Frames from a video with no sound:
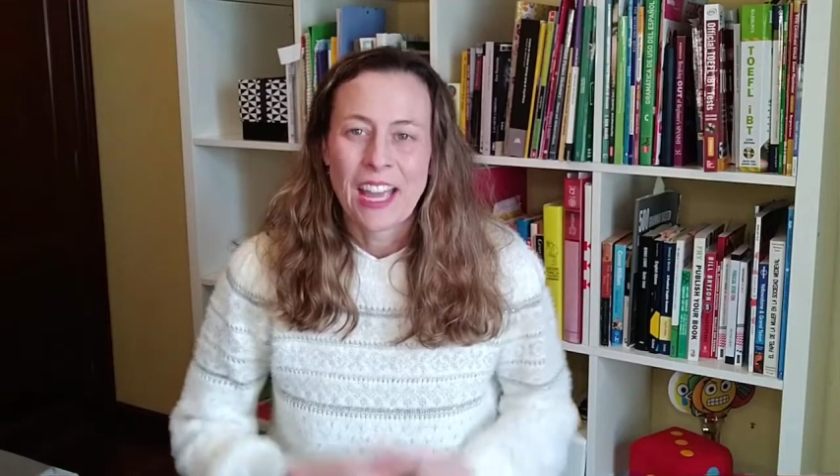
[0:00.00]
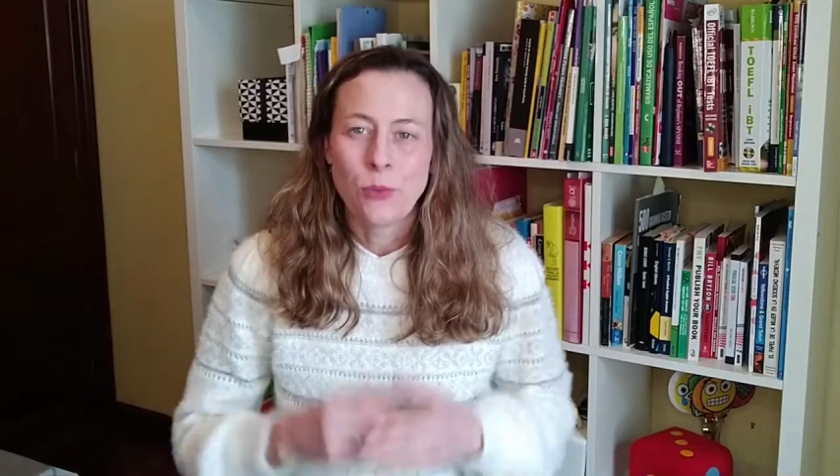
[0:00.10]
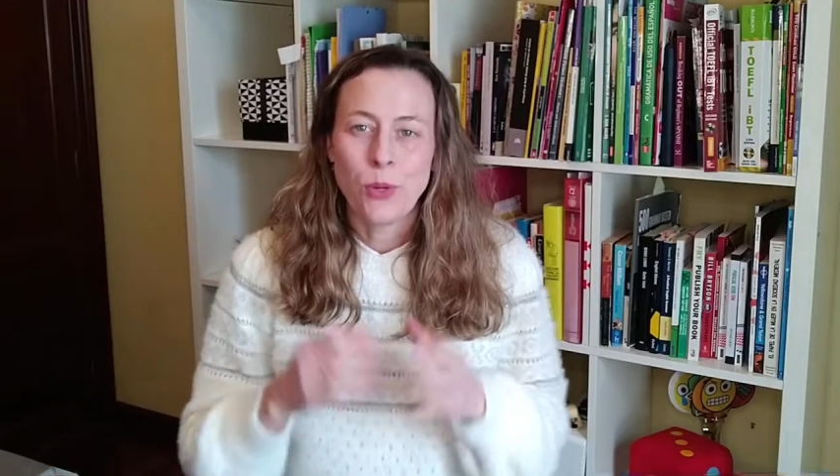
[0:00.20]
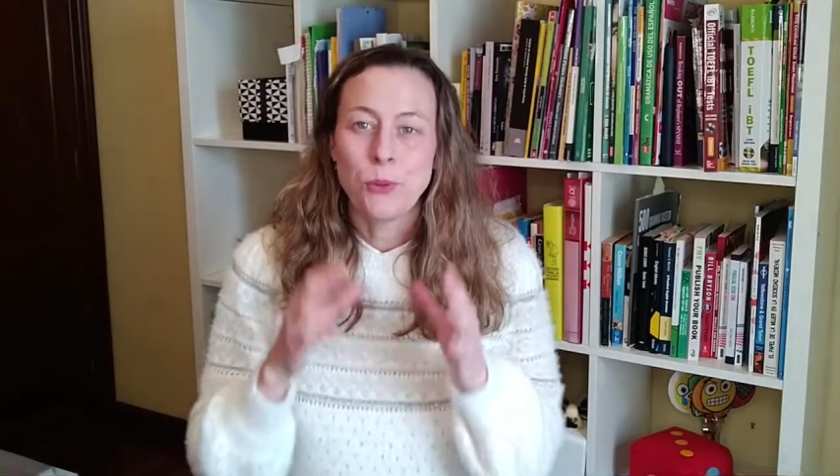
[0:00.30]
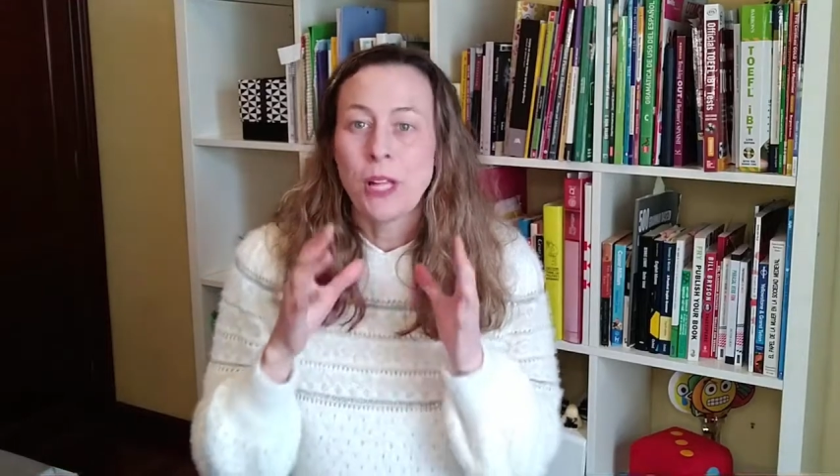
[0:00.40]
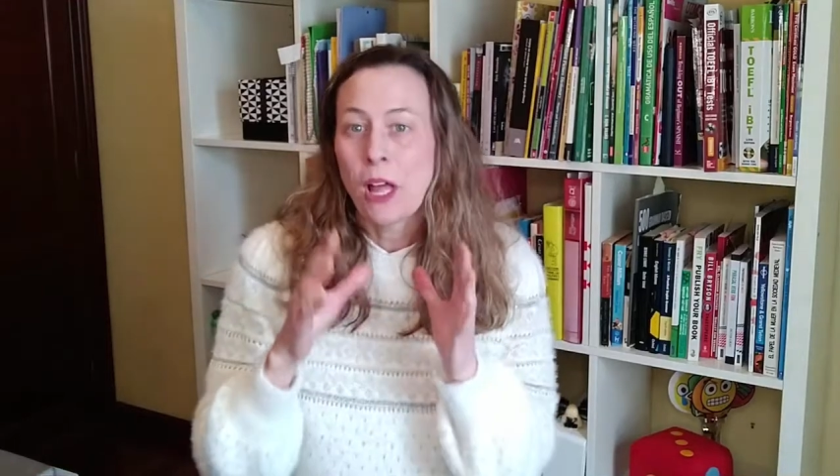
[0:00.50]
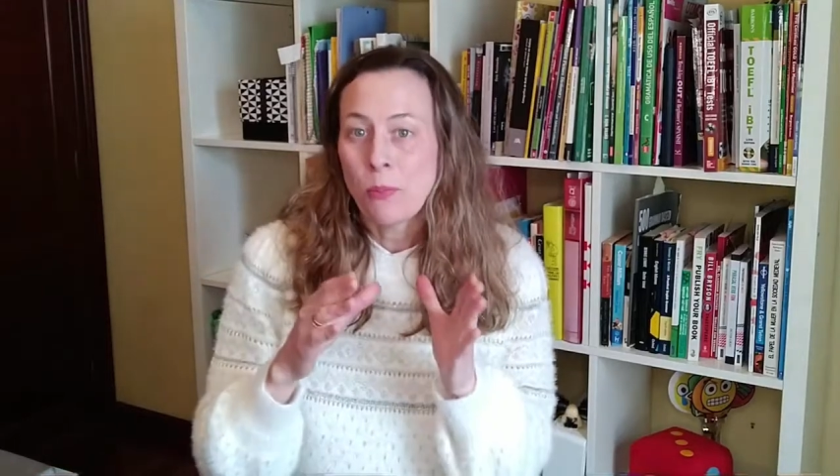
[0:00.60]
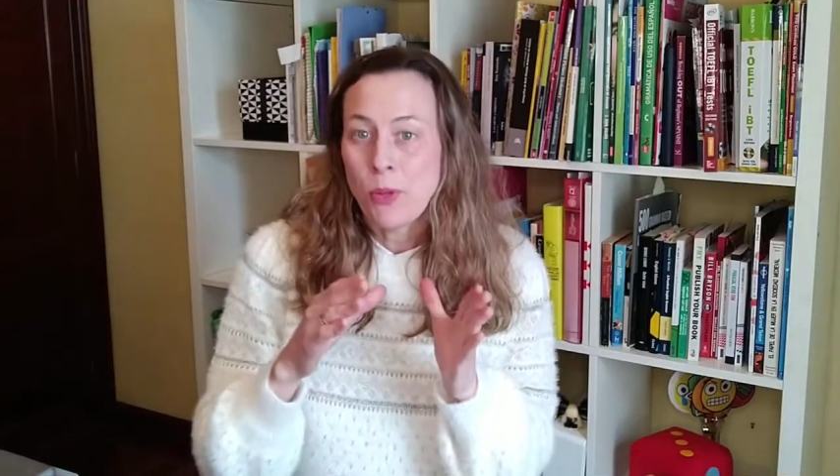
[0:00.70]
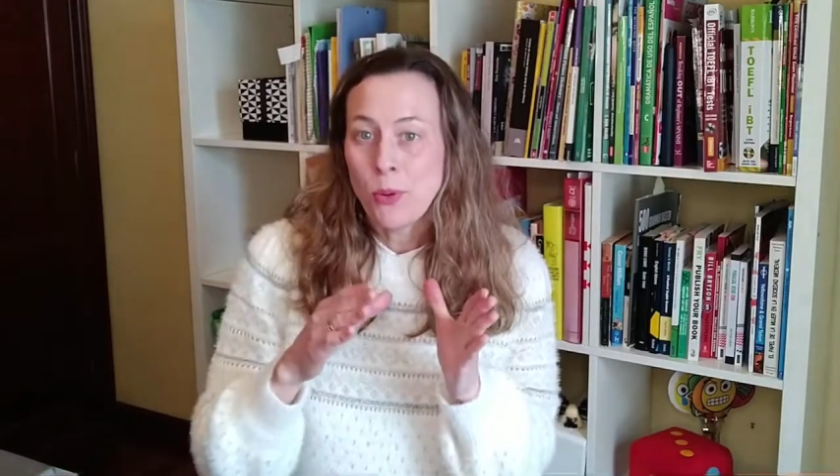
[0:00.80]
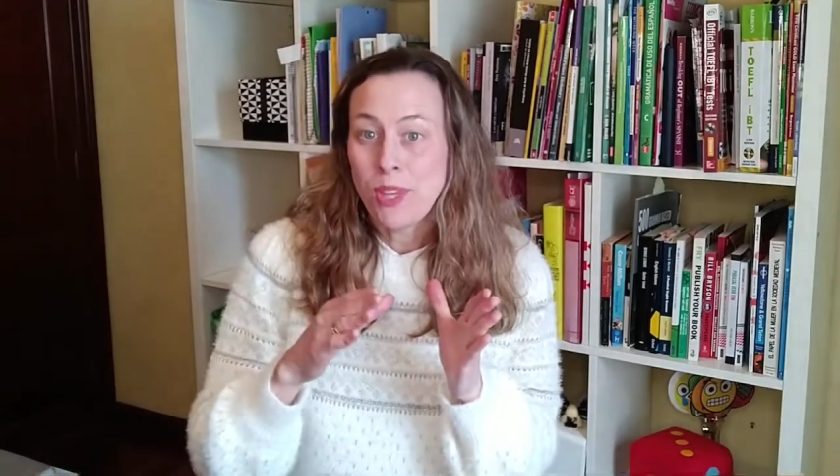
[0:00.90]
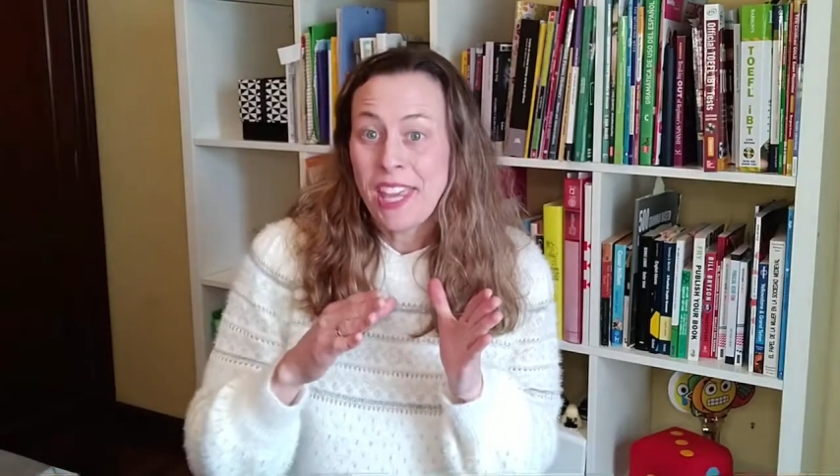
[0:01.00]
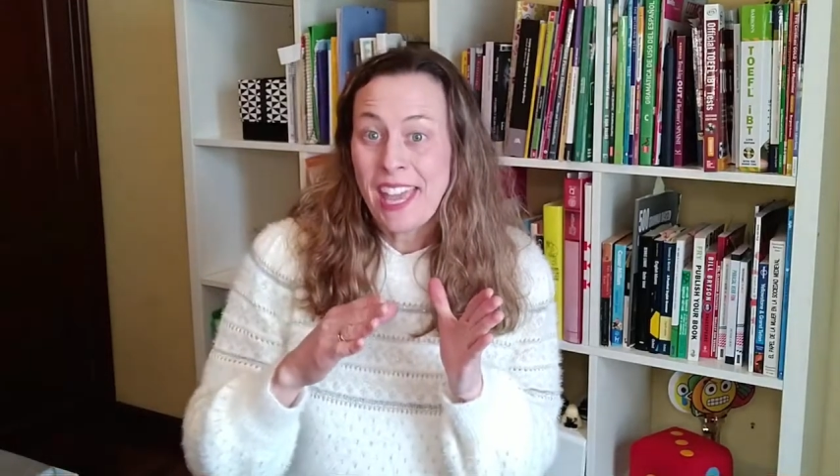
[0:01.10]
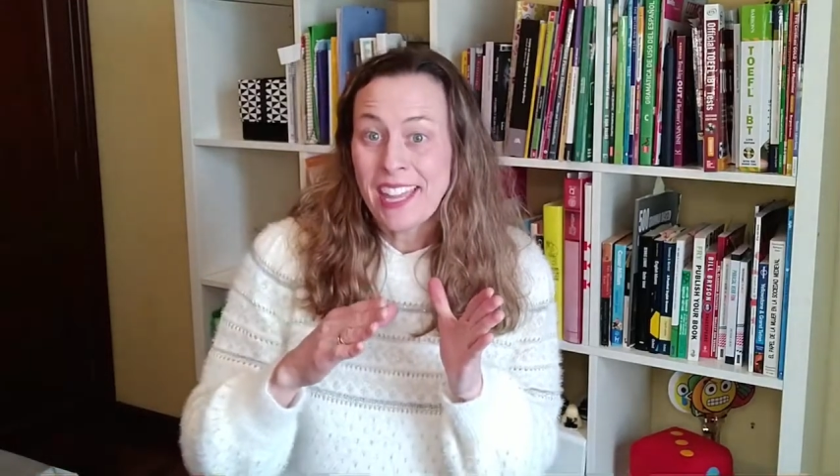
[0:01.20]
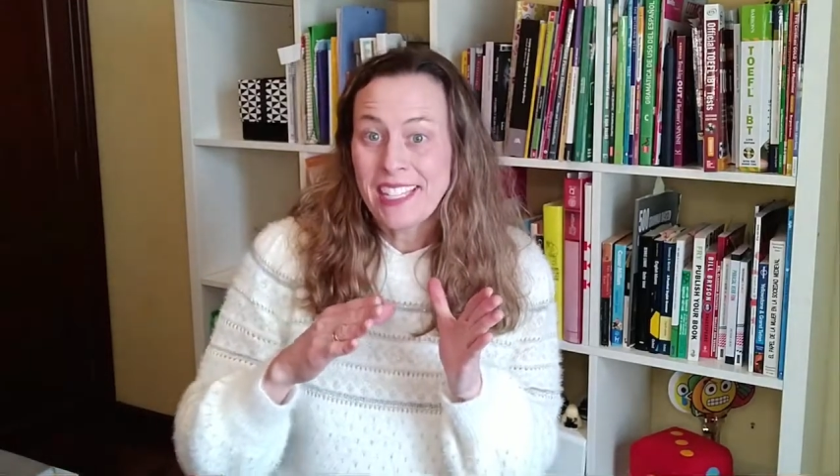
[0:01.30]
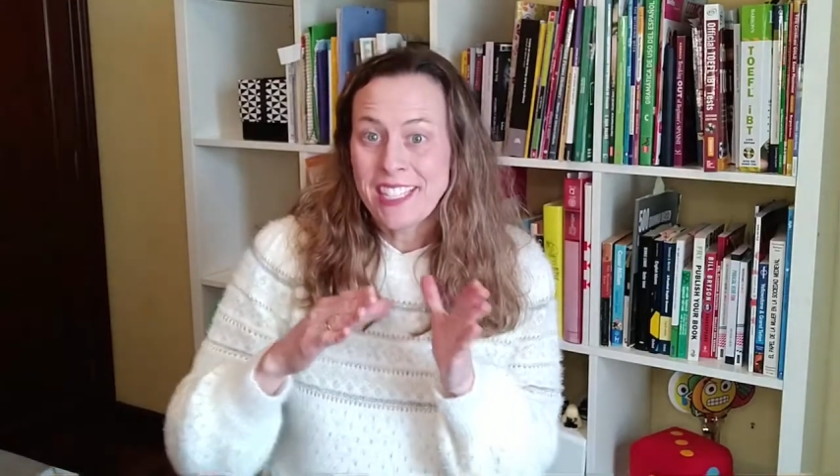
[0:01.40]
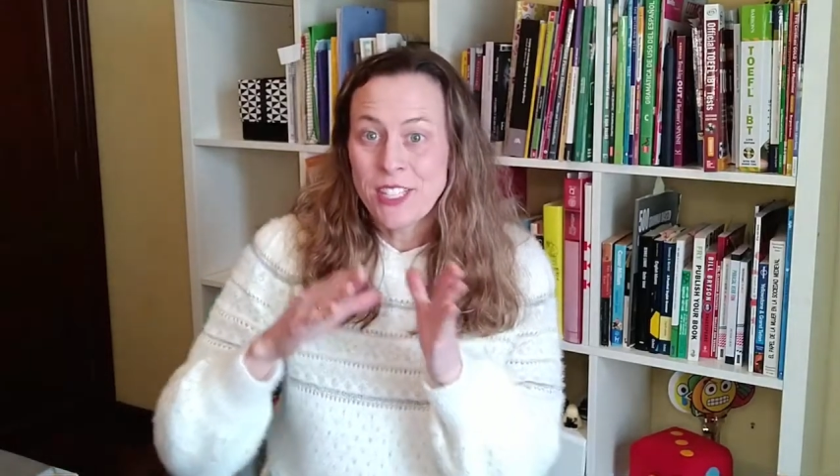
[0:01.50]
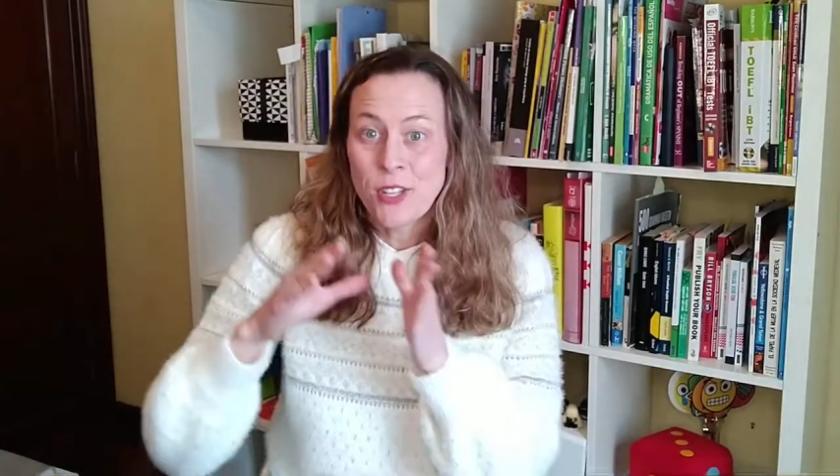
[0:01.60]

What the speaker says: and we will help you get